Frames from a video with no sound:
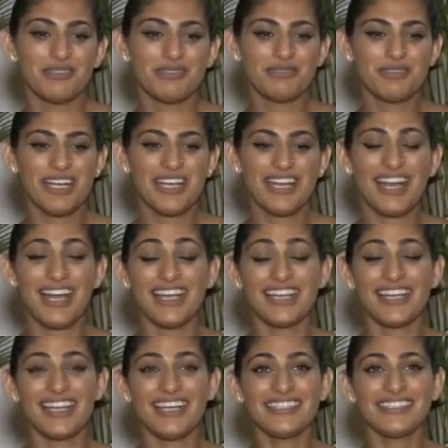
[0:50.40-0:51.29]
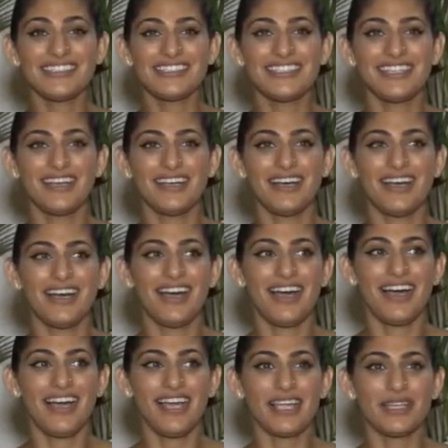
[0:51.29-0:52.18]
Well, I guess
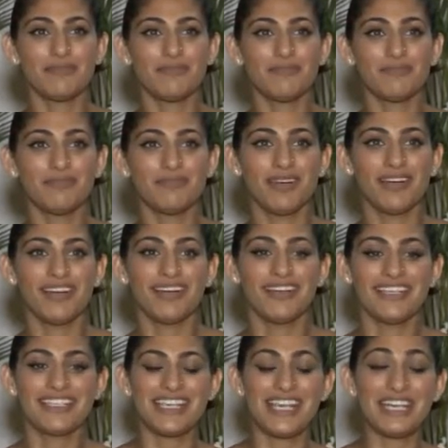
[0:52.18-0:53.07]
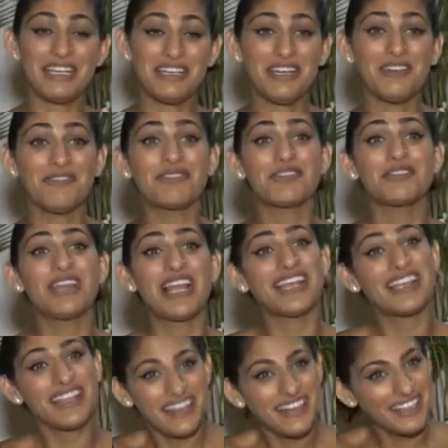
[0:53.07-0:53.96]
I'm excited enough to
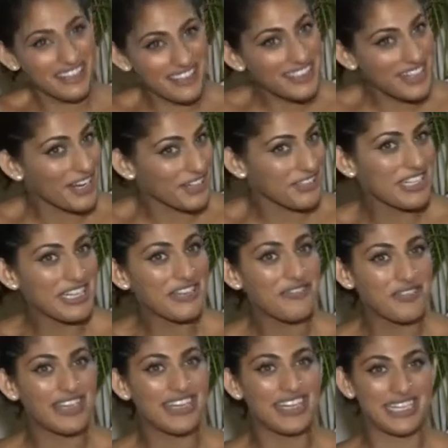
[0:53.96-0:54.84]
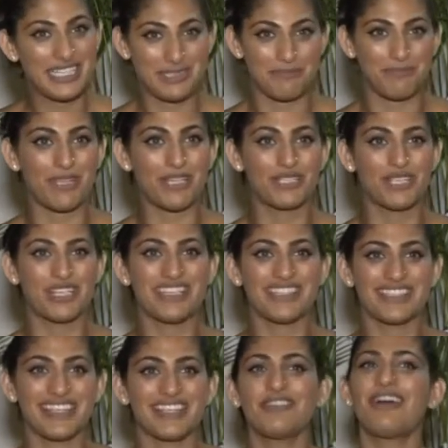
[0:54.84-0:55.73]
like currently feel like
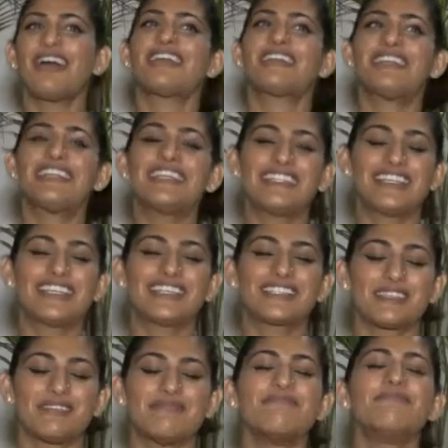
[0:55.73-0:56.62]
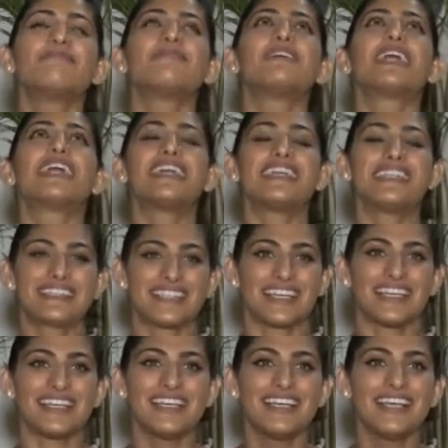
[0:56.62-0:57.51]
speechless. No, I really think it's
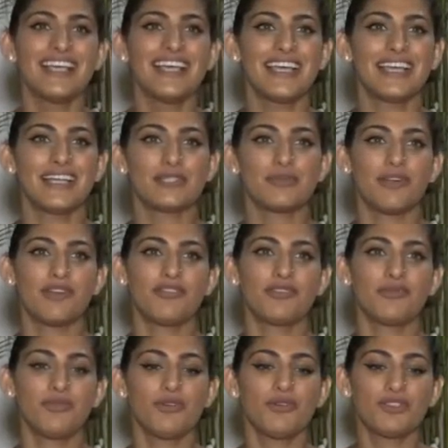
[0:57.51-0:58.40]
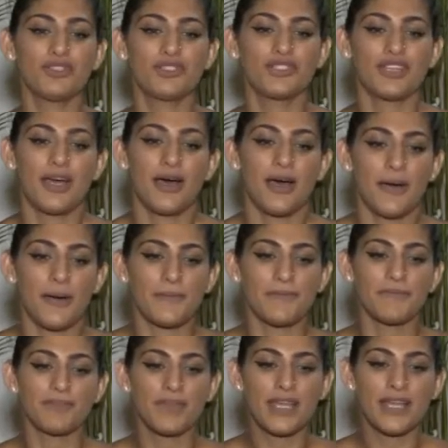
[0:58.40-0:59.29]
amazing. It is one of the most
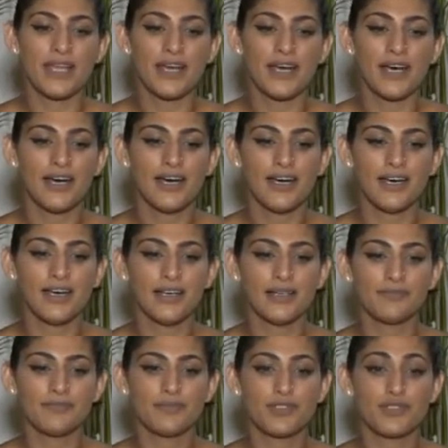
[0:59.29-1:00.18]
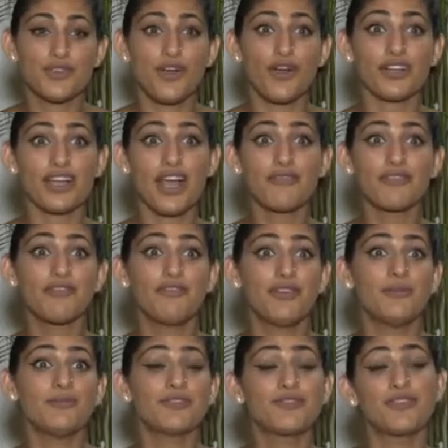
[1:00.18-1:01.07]
sought after
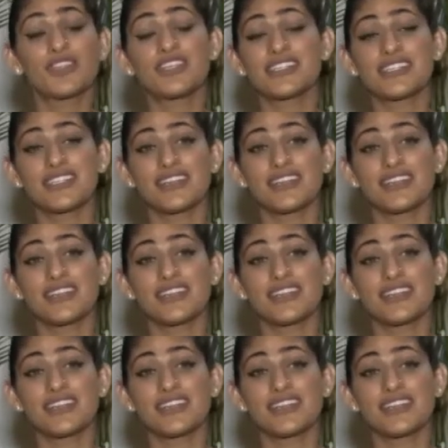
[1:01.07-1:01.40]
films for